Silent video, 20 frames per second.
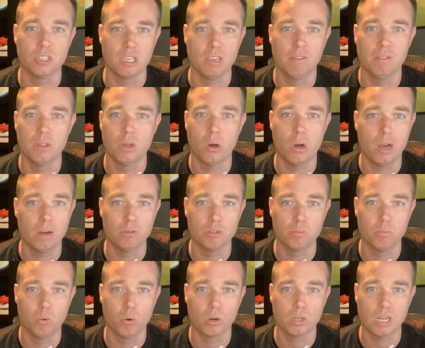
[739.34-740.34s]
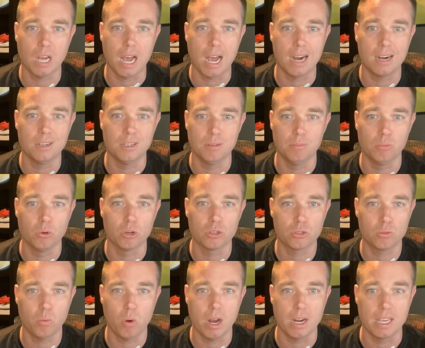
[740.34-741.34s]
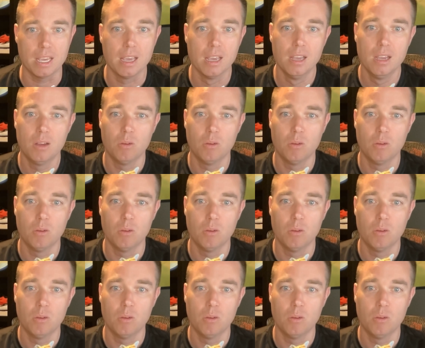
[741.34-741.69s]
even though I was more tired and more sweaty